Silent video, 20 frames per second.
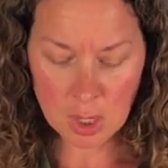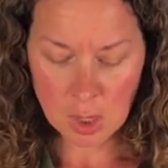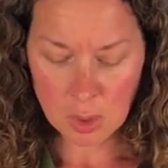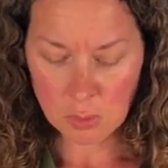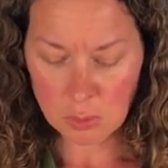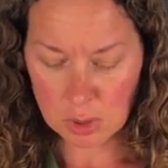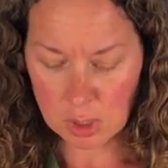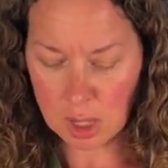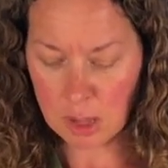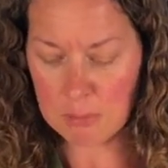We're
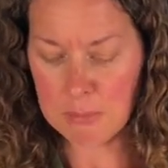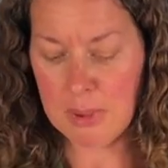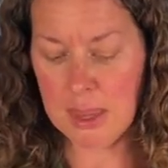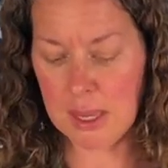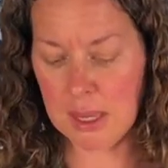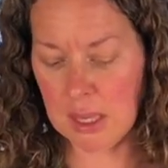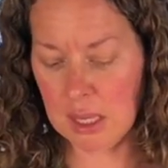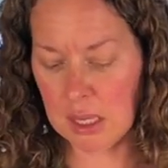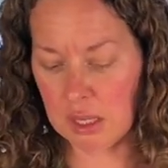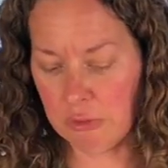not
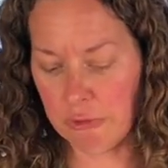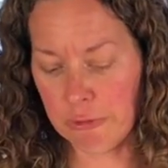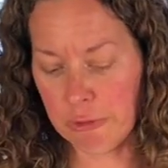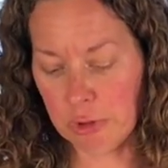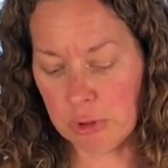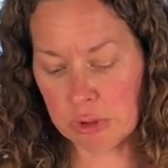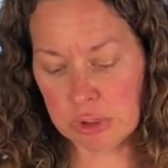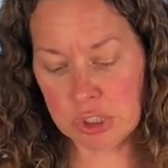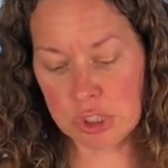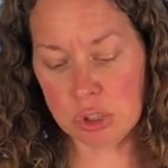making a
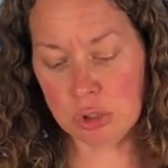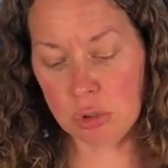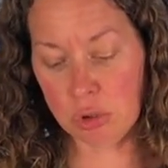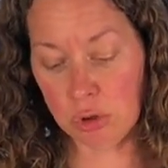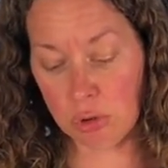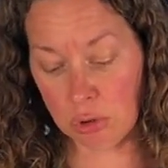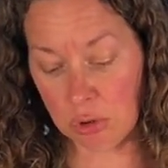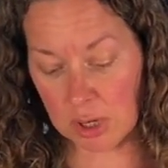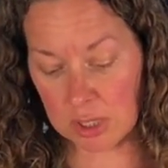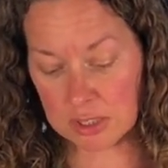full
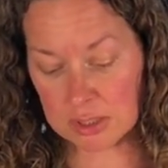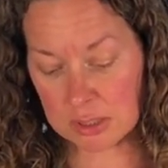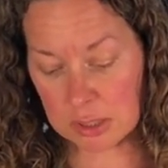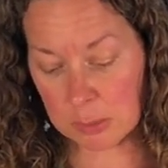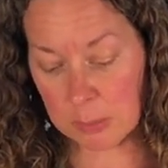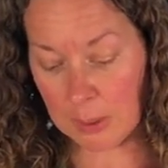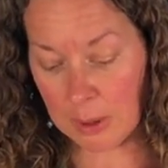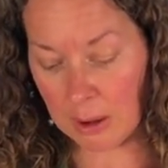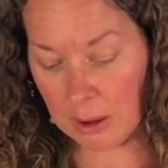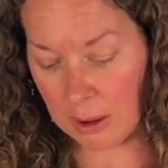2-crust
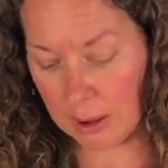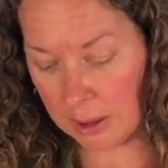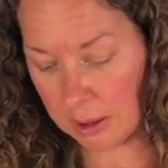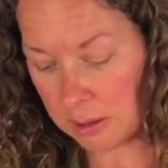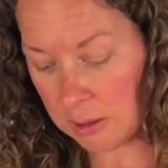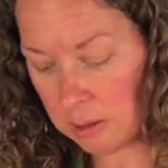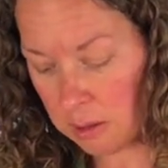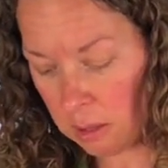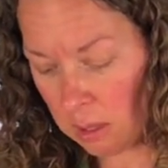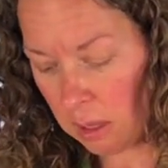pie,
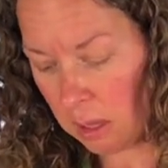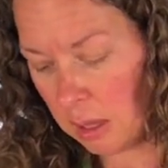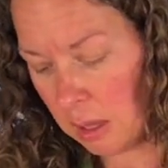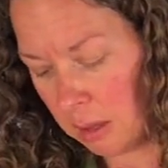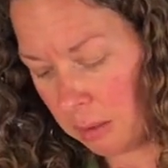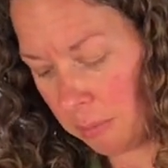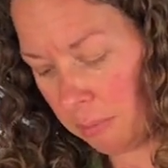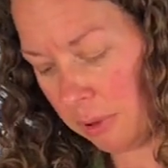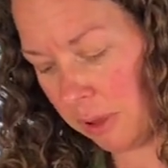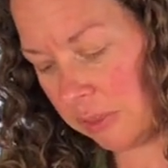
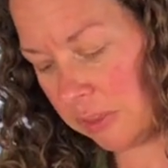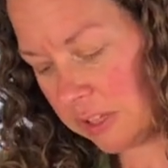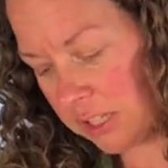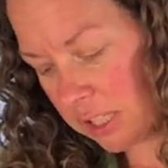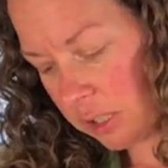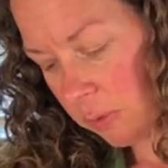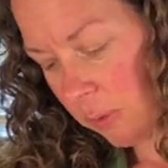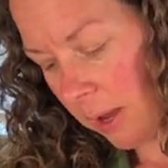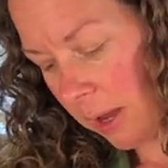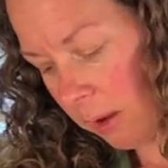but this
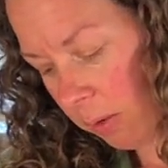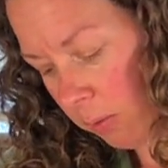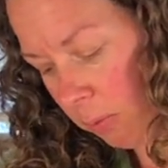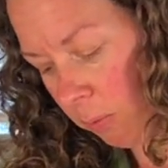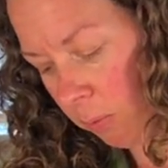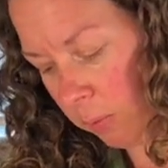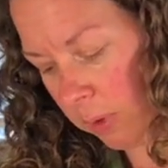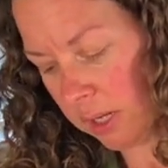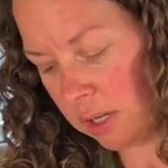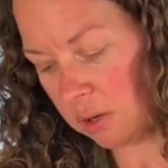way
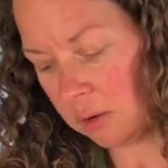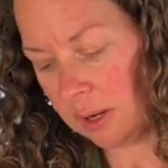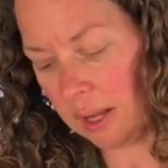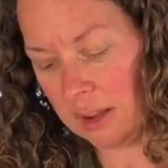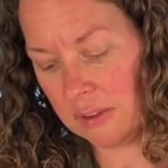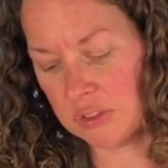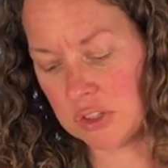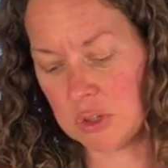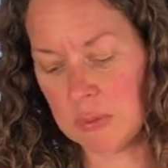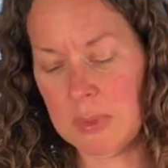we don't have
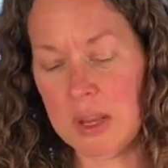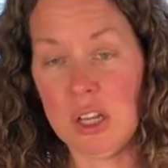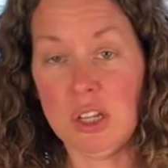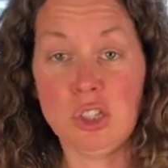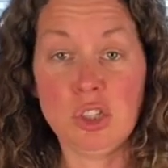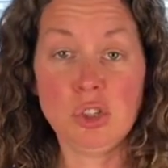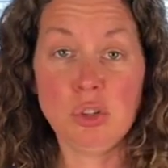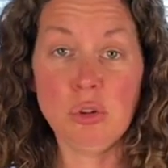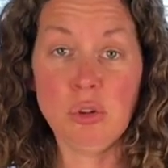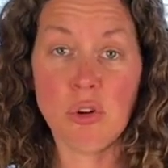to make
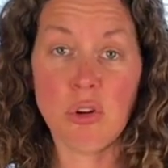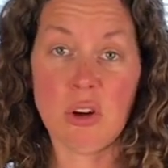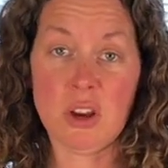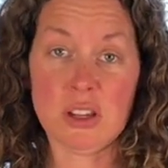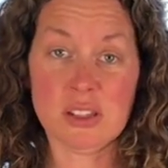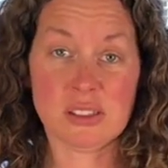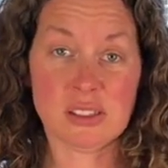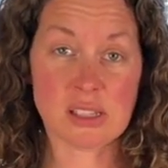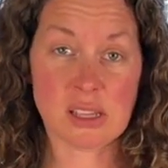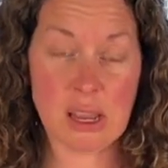2
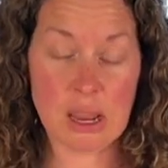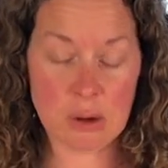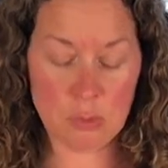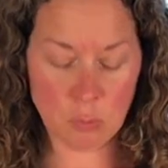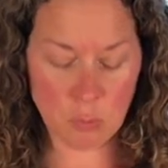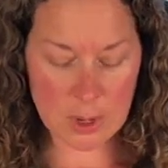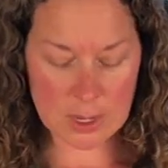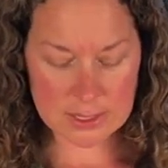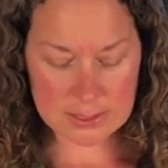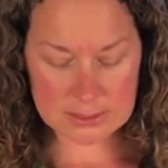crusts and
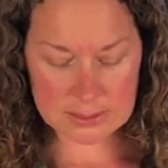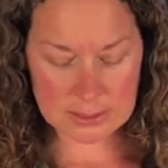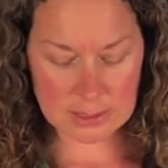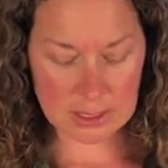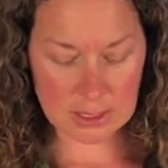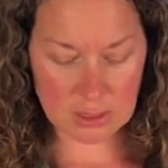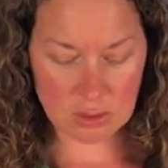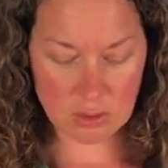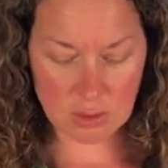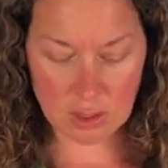waste
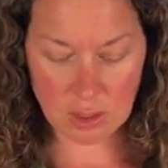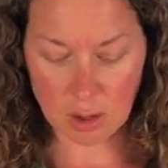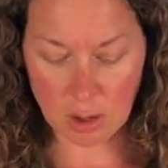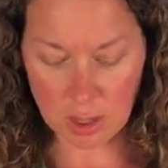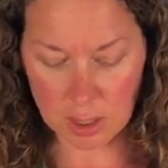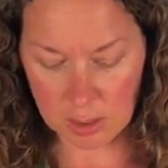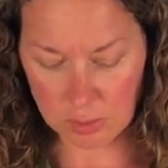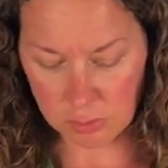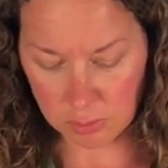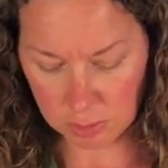anything
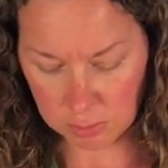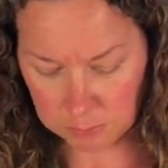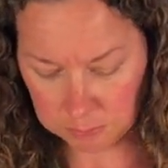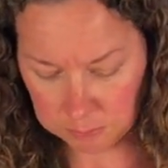either.